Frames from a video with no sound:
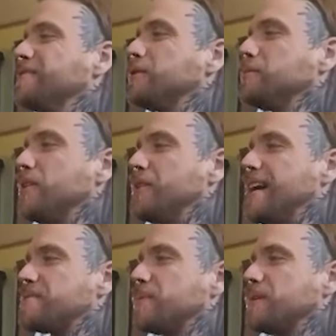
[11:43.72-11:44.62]
full-blown
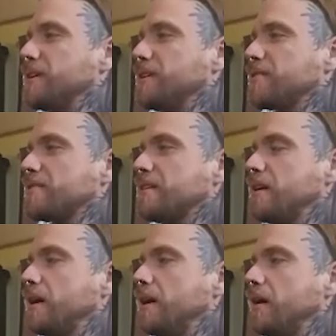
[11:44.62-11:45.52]
Asperger's
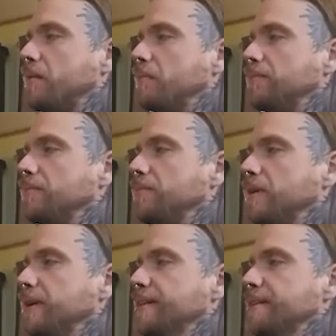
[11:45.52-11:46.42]

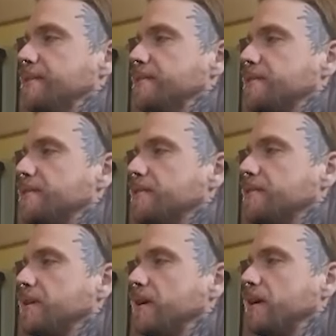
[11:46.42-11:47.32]
is
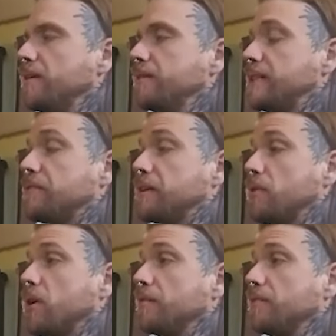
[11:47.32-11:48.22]
definitely a
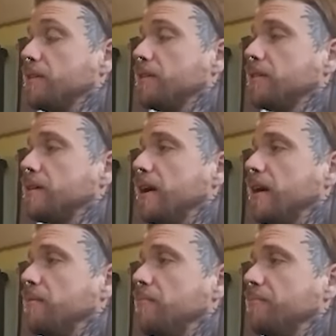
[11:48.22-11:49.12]
part of it.
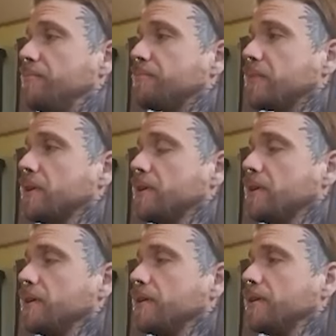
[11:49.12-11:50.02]
I'm
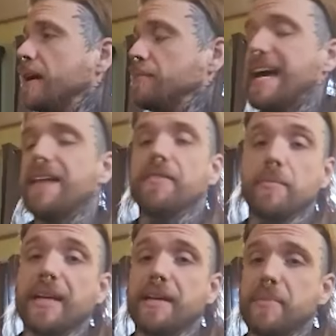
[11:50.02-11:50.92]
laughing,
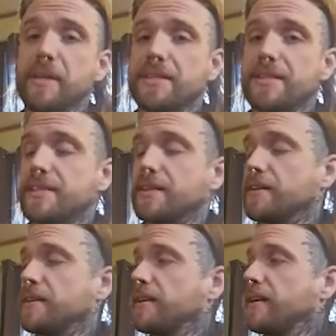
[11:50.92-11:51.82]
but I am being
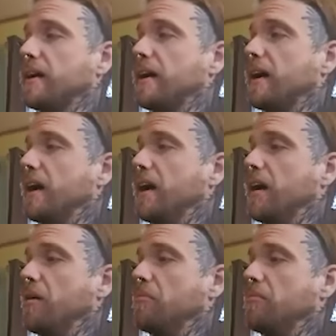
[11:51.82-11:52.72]
sincere. Okay.
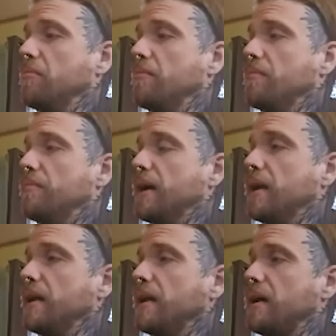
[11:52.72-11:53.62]

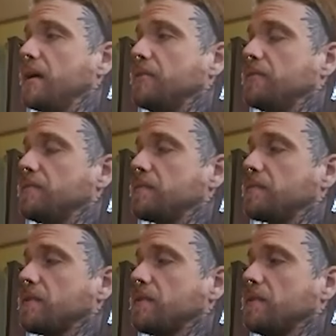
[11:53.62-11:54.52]
But
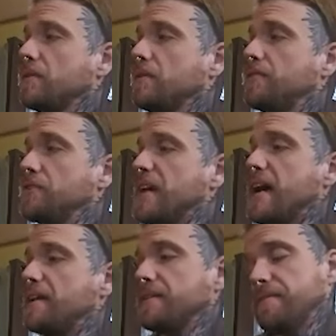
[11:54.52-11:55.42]
so
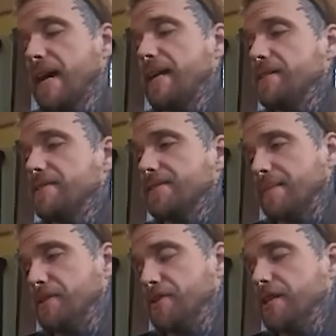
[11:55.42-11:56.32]
that is, I
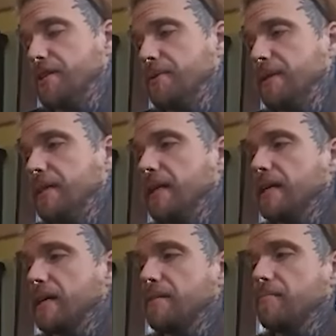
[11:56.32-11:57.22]
mean, genuinely, like,